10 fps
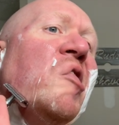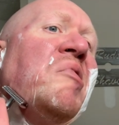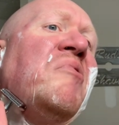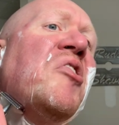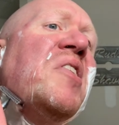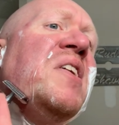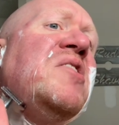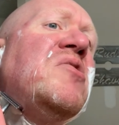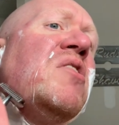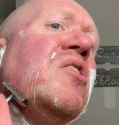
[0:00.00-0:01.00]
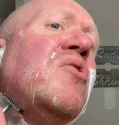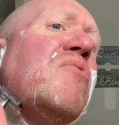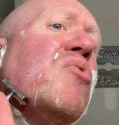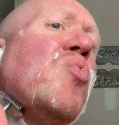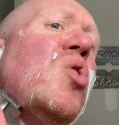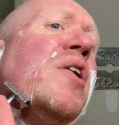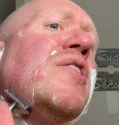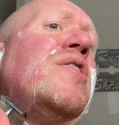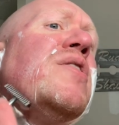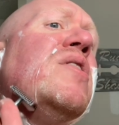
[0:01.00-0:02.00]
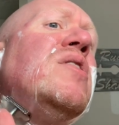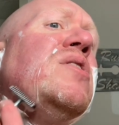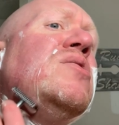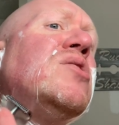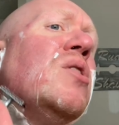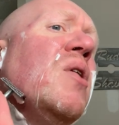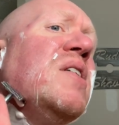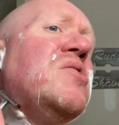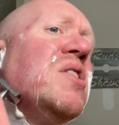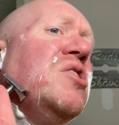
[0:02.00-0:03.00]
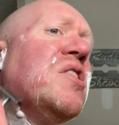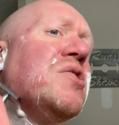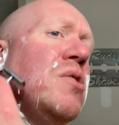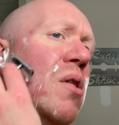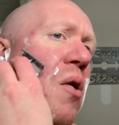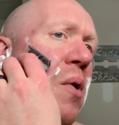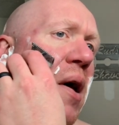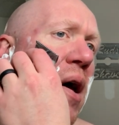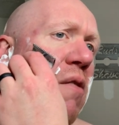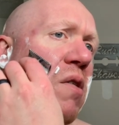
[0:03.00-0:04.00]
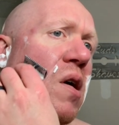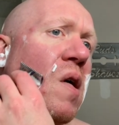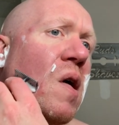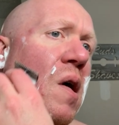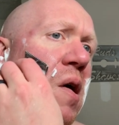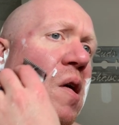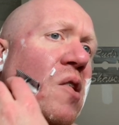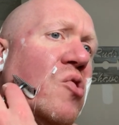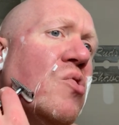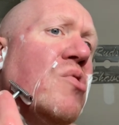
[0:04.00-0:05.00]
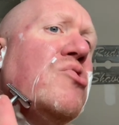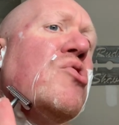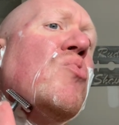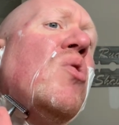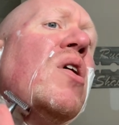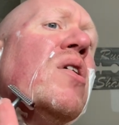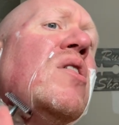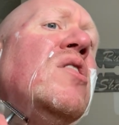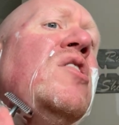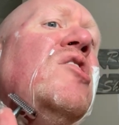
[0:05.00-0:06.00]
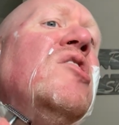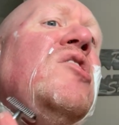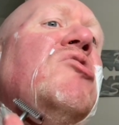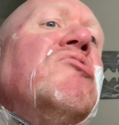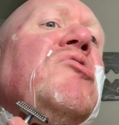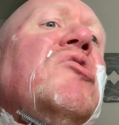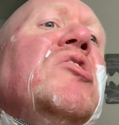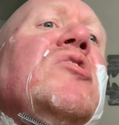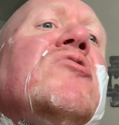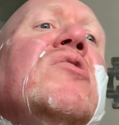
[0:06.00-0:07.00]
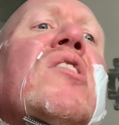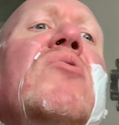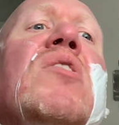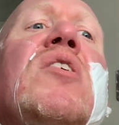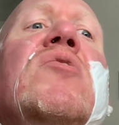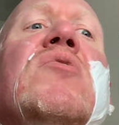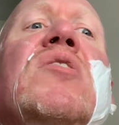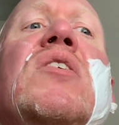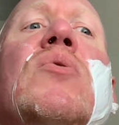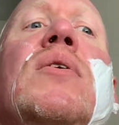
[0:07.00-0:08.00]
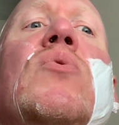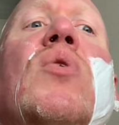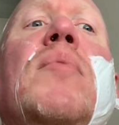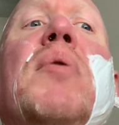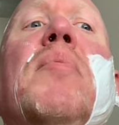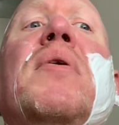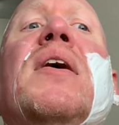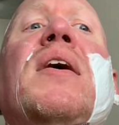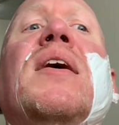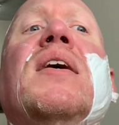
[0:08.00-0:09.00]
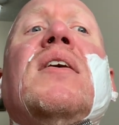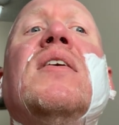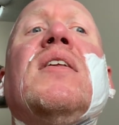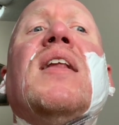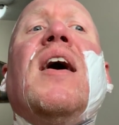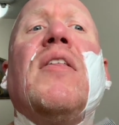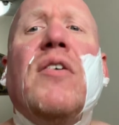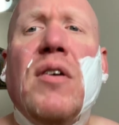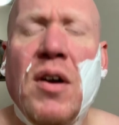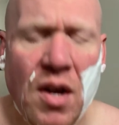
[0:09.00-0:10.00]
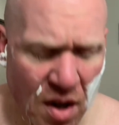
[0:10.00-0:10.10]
It's very easily overwatered, so I suggest you load it heavy and introduce your water slowly, and it will whip up a lather